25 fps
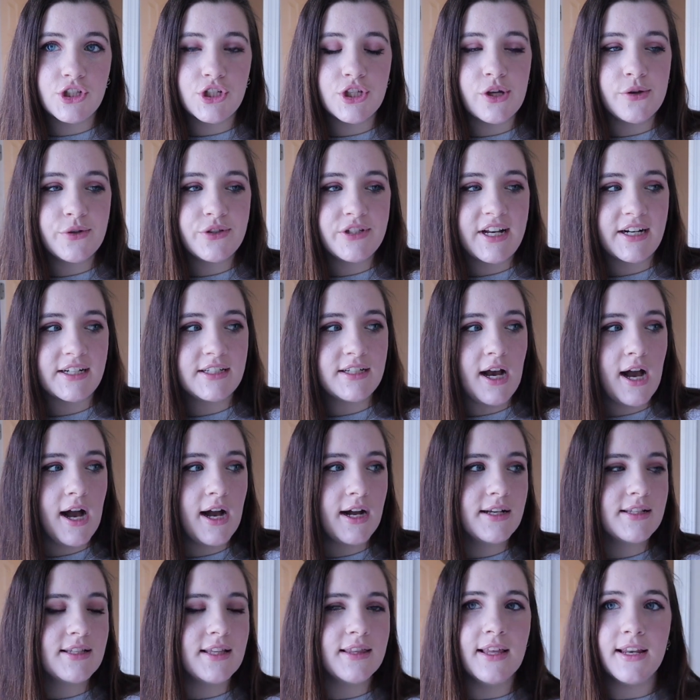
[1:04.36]
to those
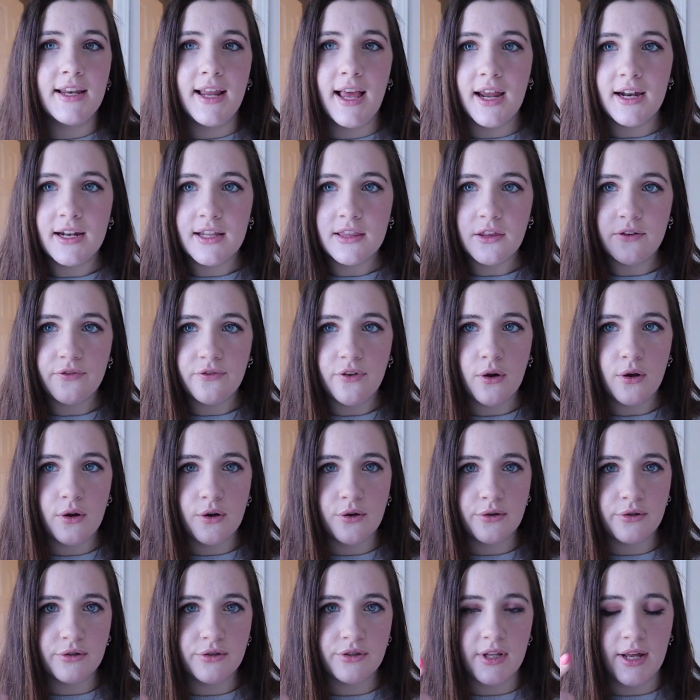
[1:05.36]
TikToks and then edit the
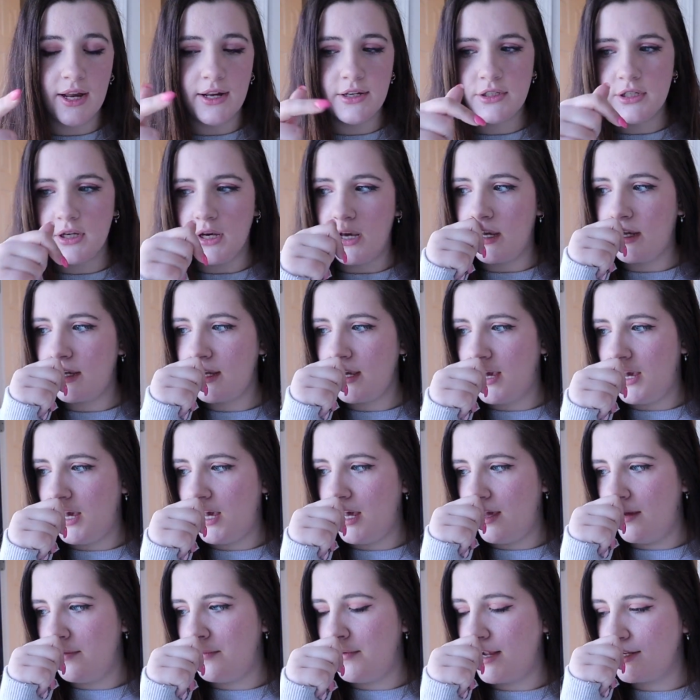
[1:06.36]
photos I took.
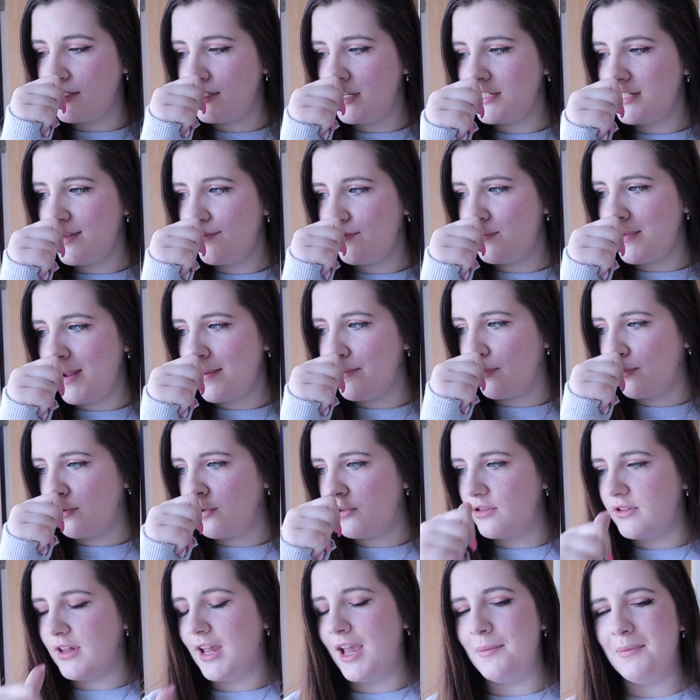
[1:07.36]
Um, I took some for my
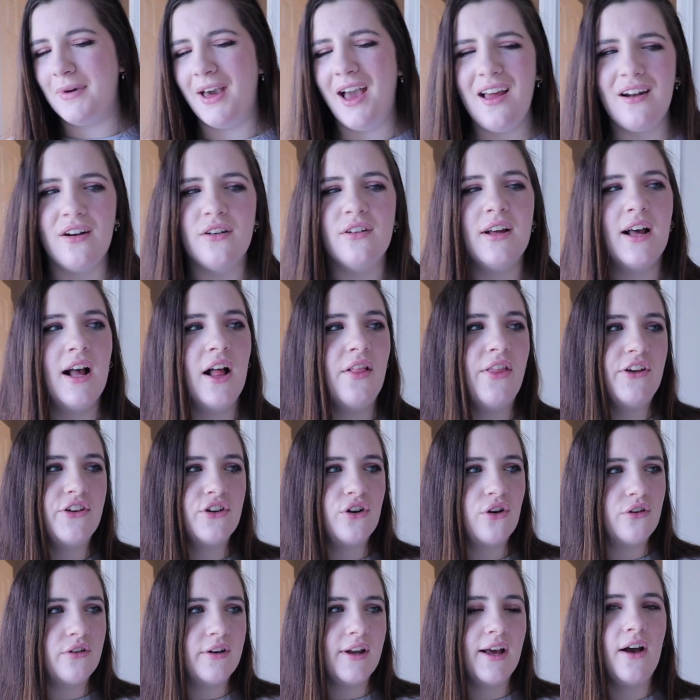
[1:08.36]
birthday, but I don't know how they
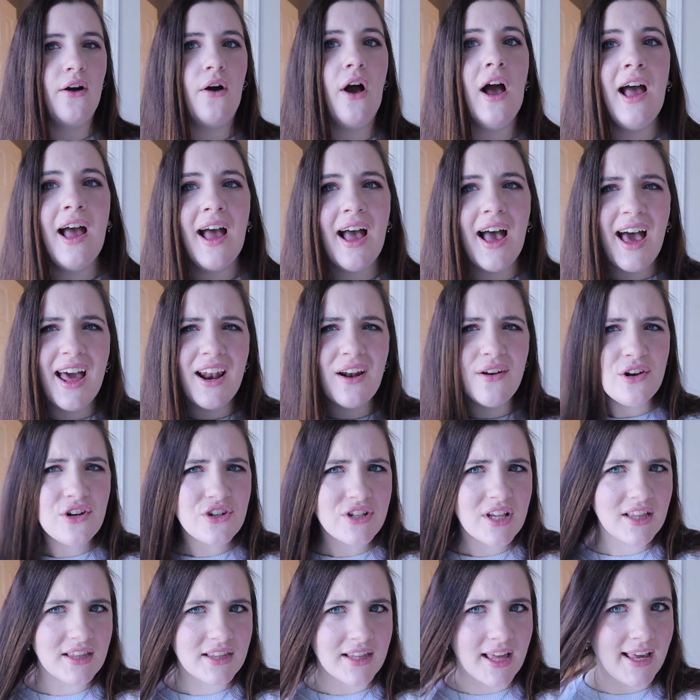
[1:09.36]
turned out. I don't
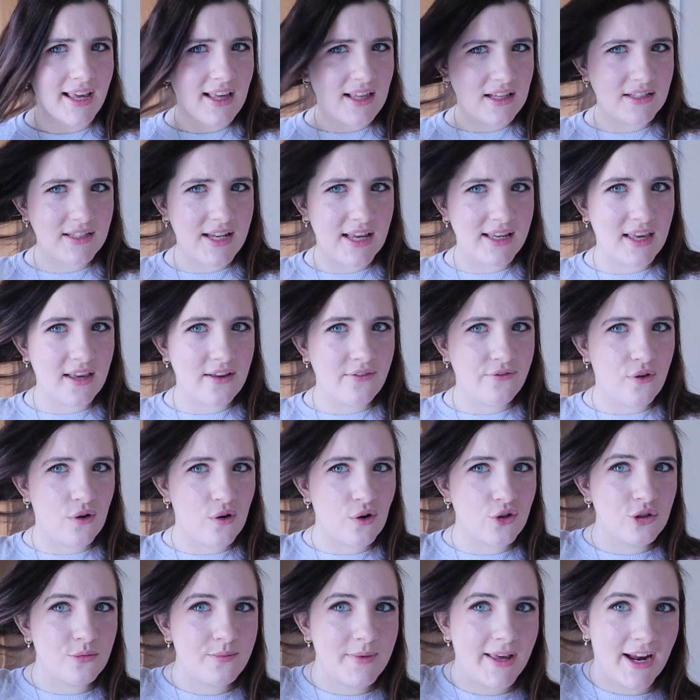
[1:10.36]
really like taking
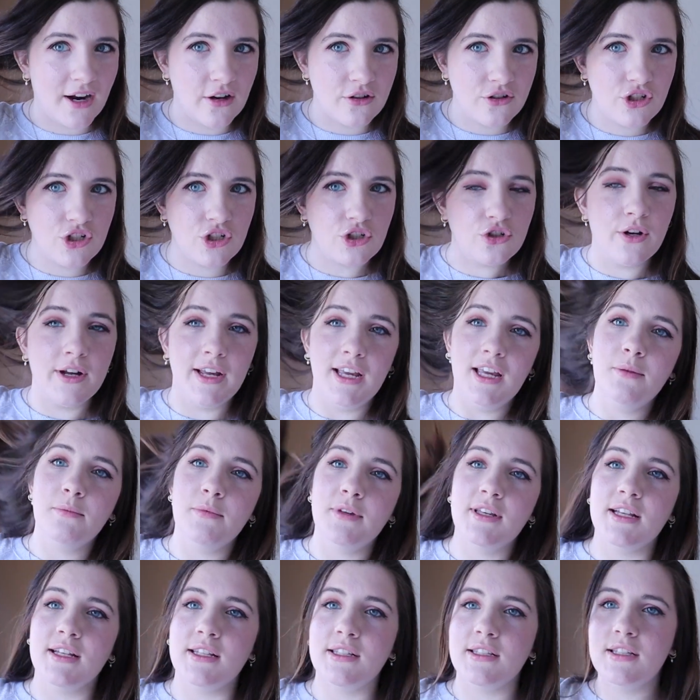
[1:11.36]
photos with my hair straight
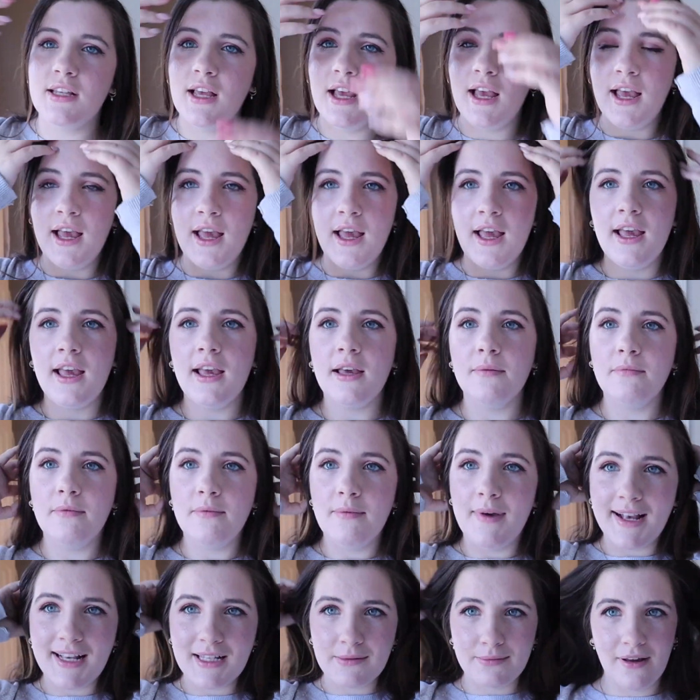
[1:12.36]
because
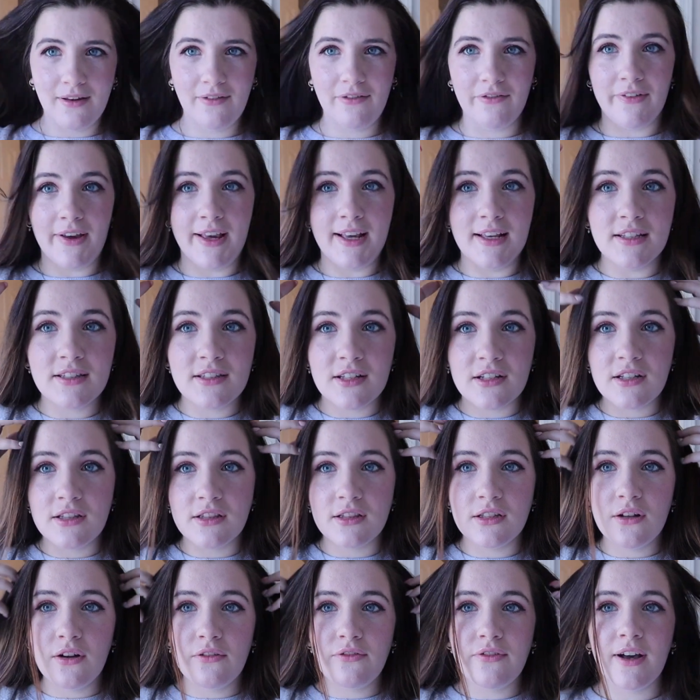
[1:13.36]
makes my face look a
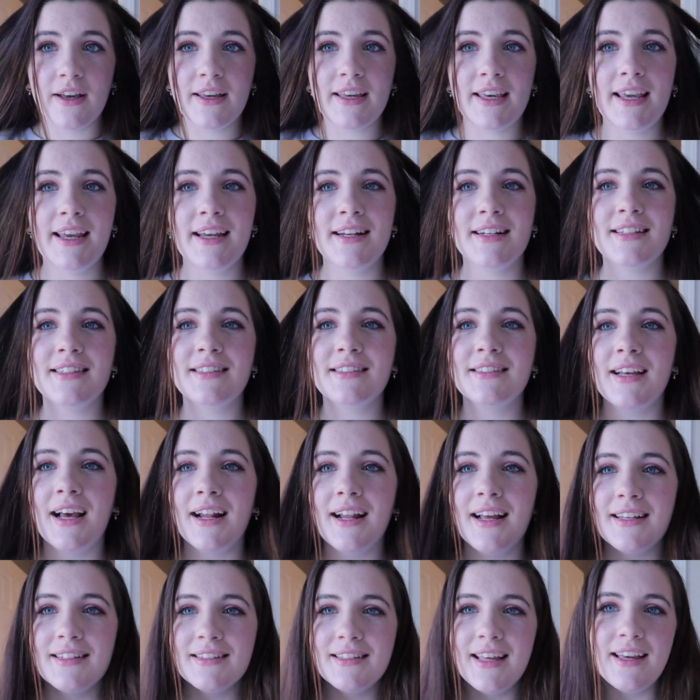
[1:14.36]
little funky and it's
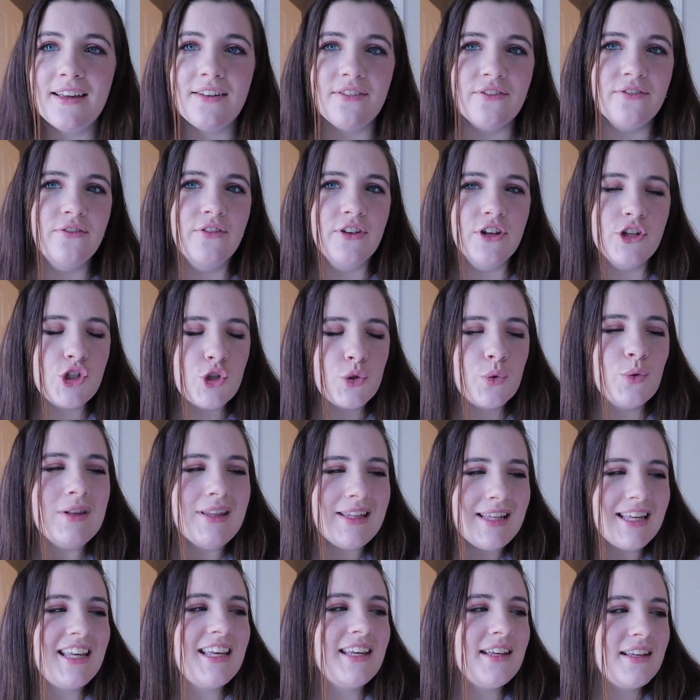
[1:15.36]
not as like
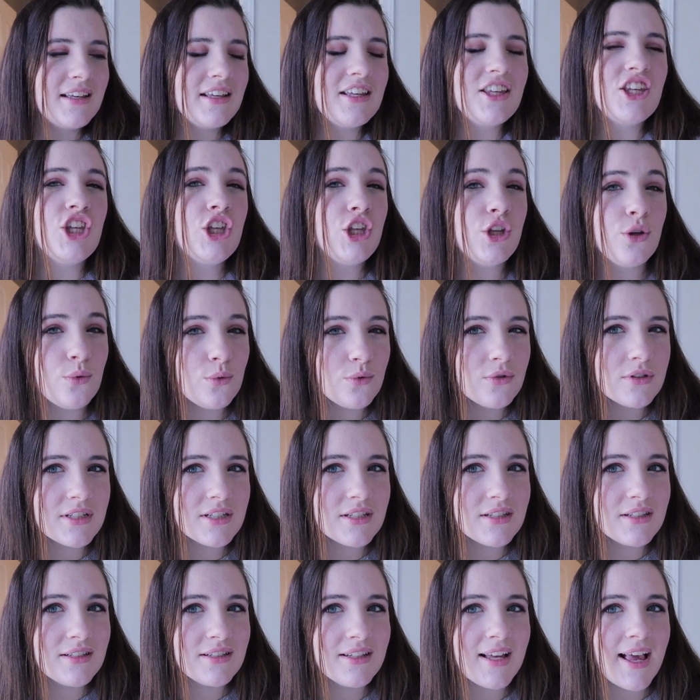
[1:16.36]
visually
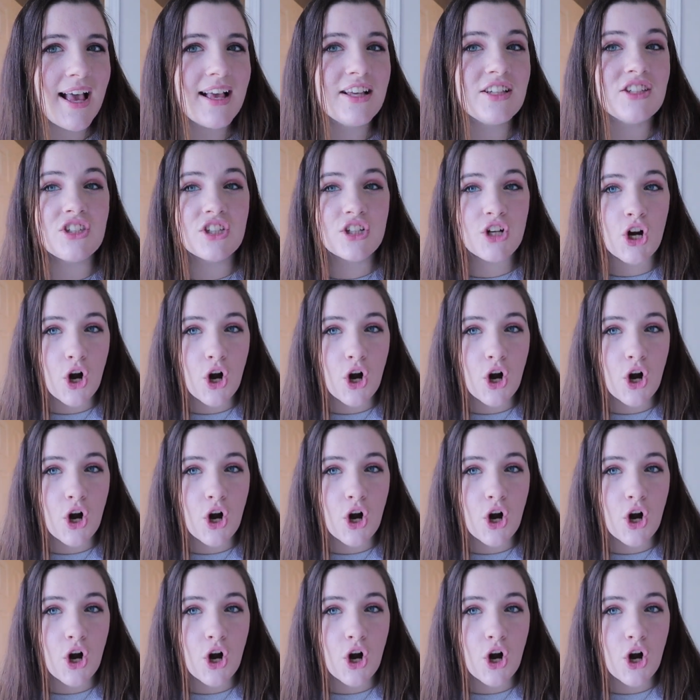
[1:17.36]
cute as the